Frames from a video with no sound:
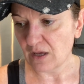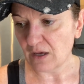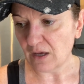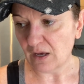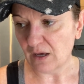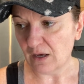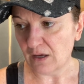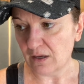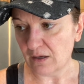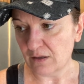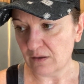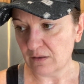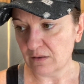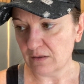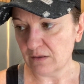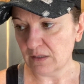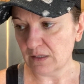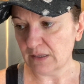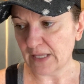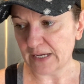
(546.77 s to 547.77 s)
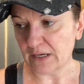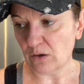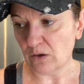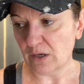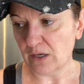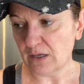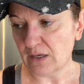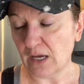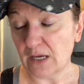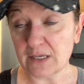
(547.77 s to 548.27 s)
like
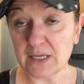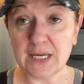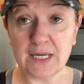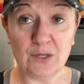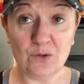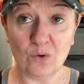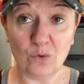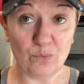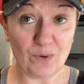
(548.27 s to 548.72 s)
a keto